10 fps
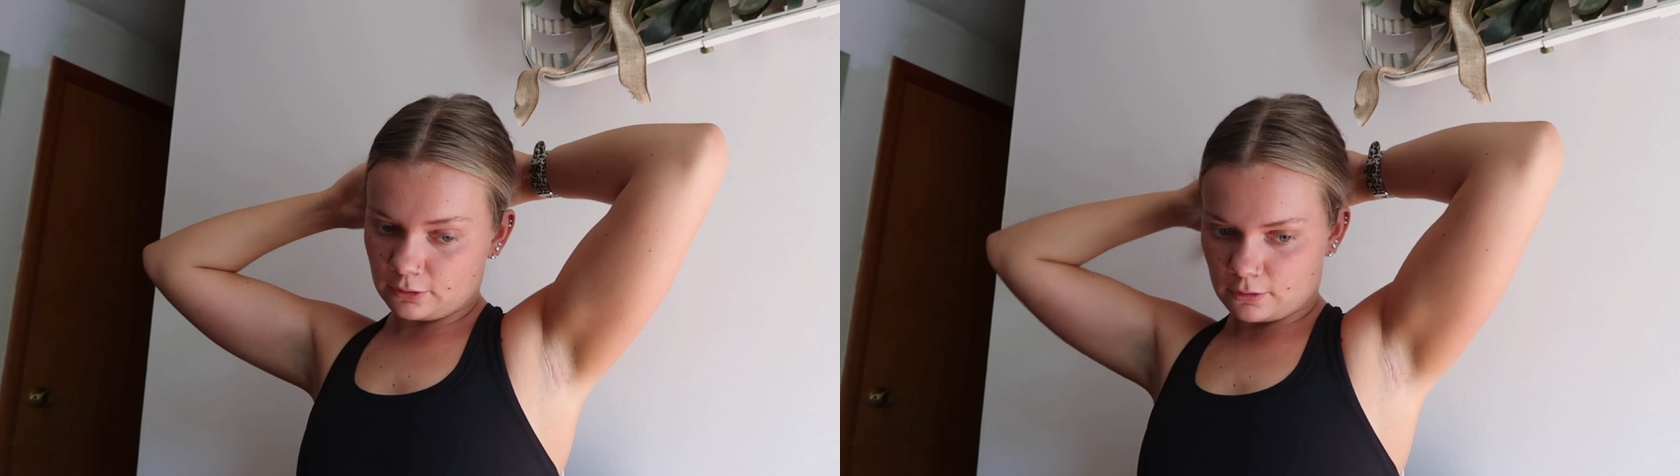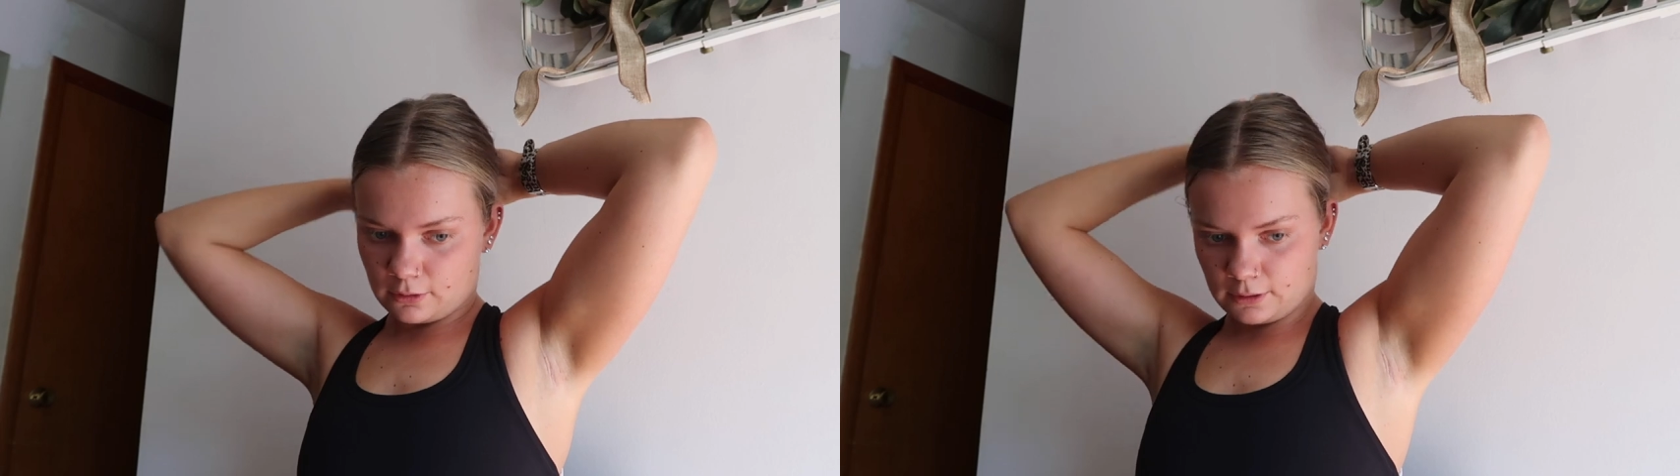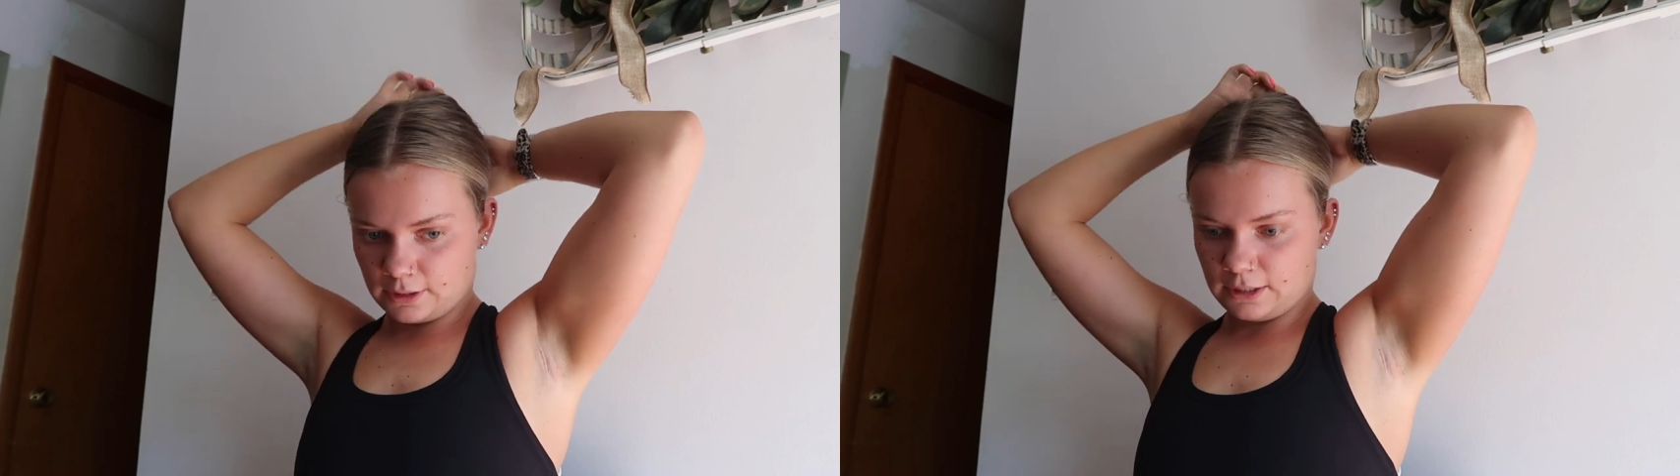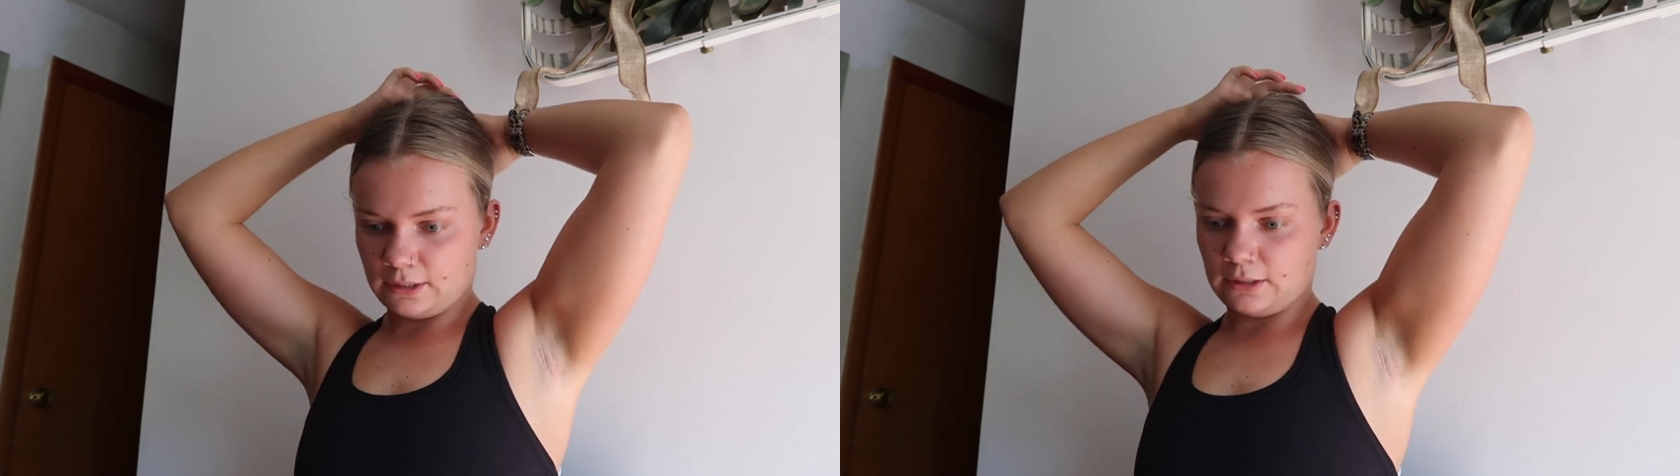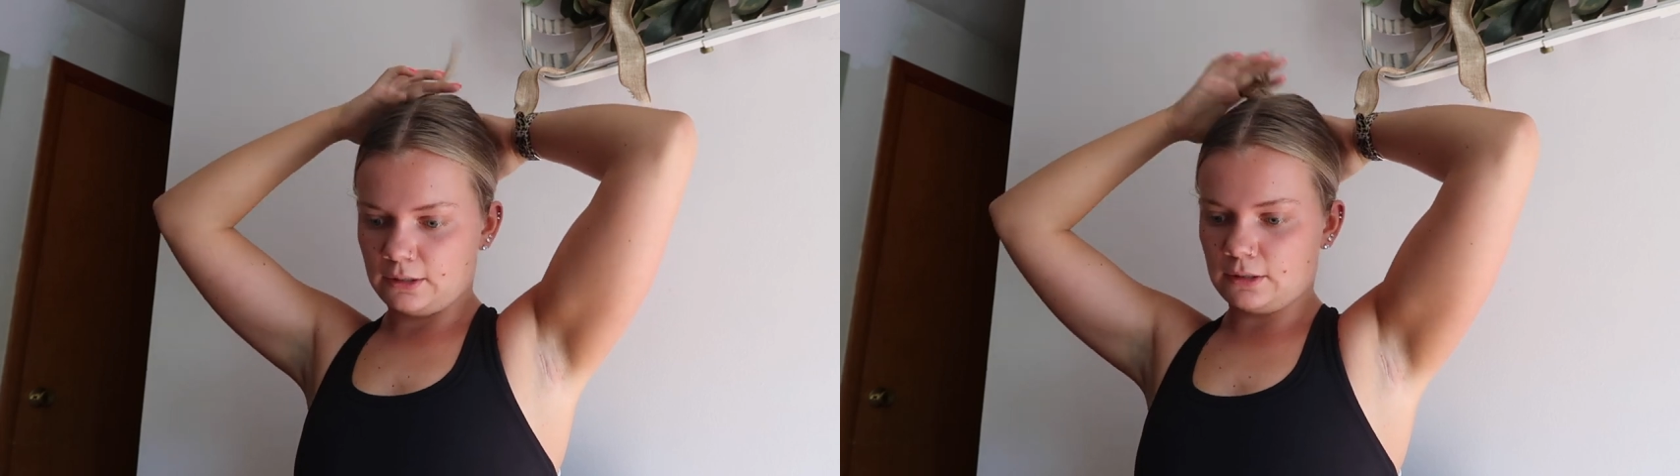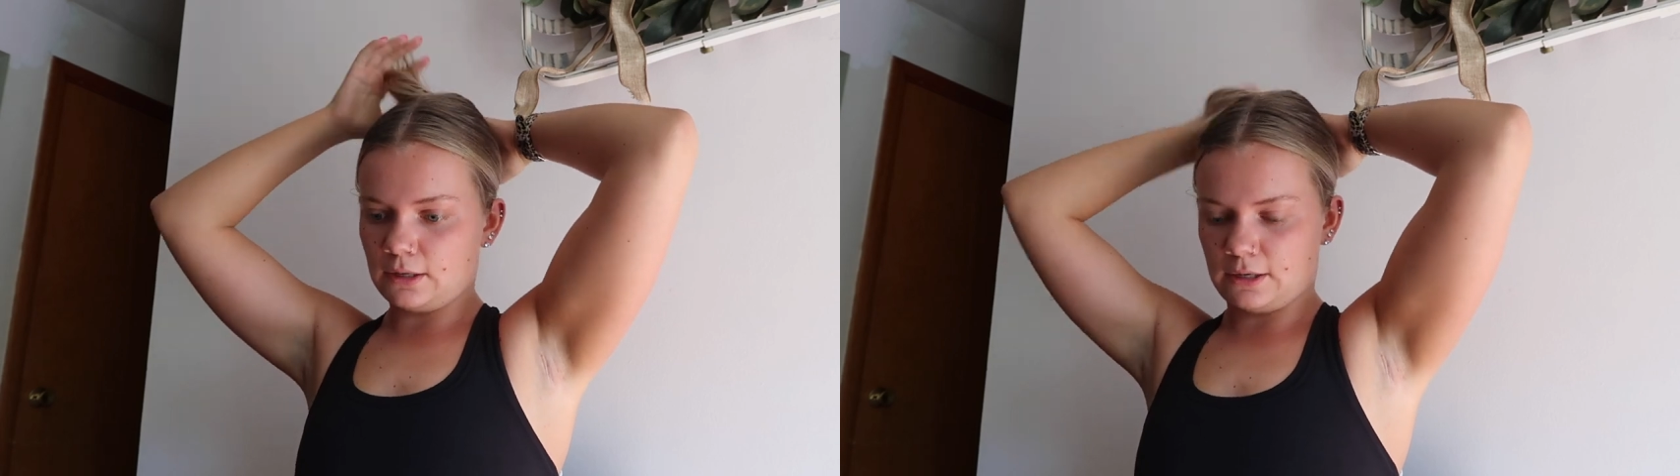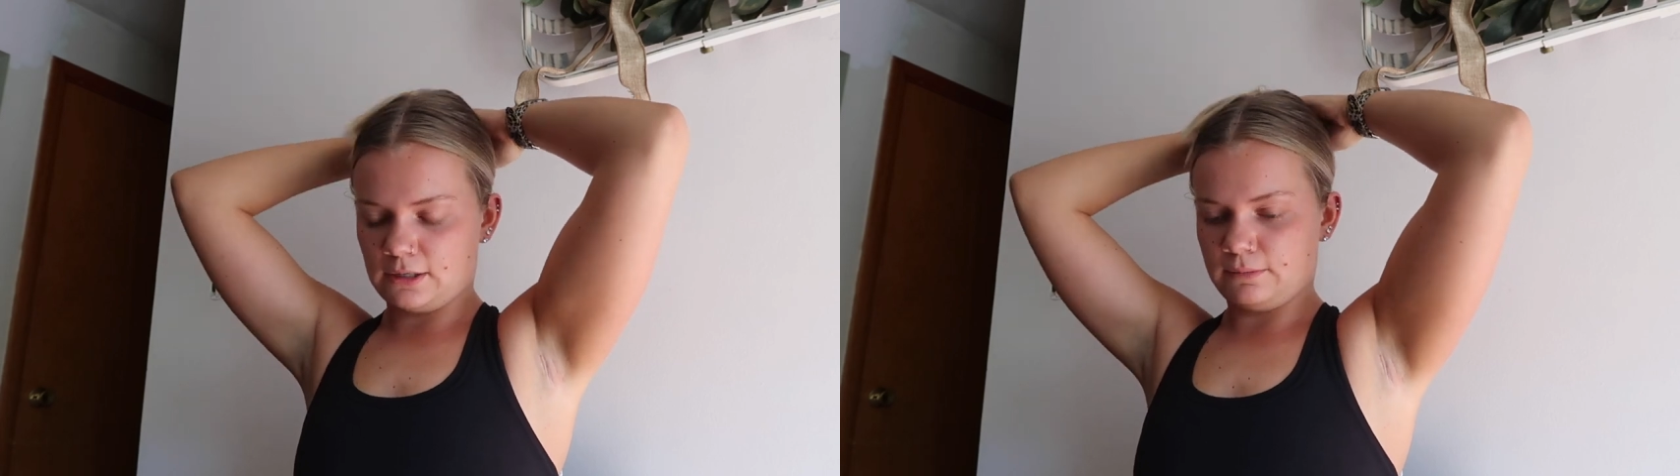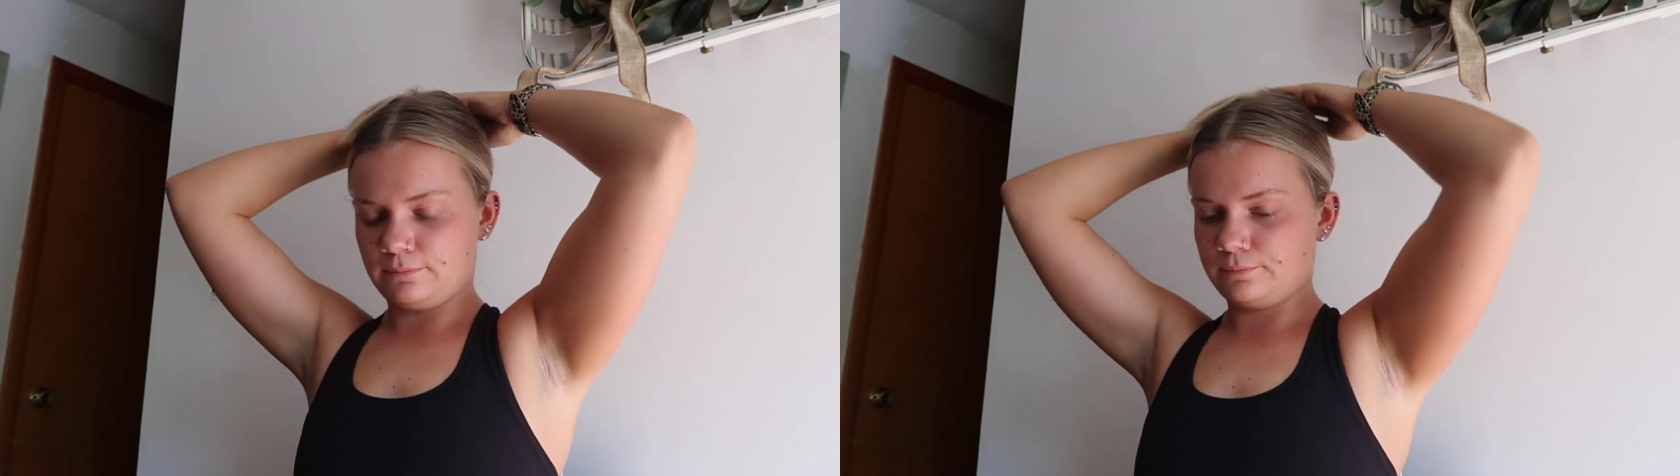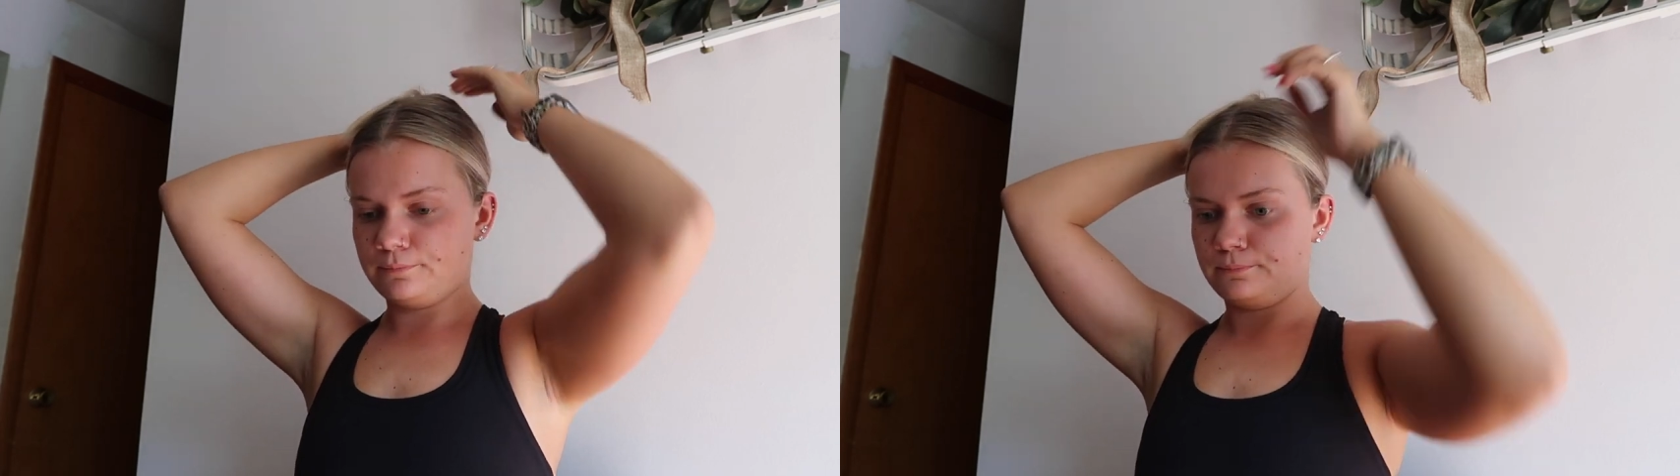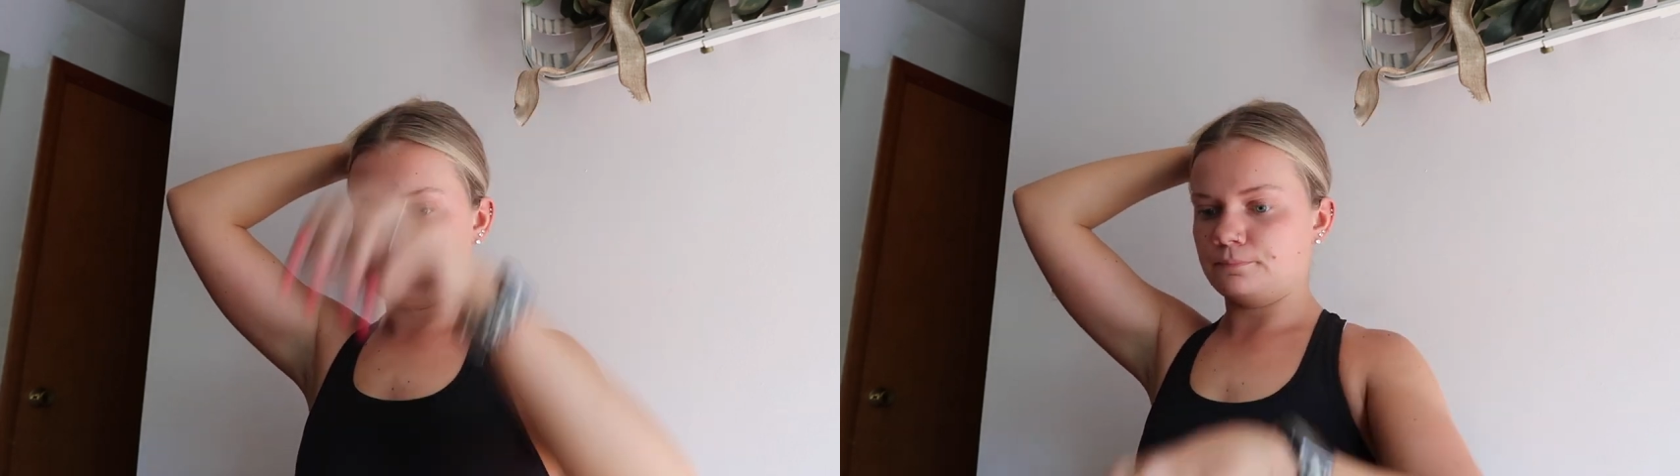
on um,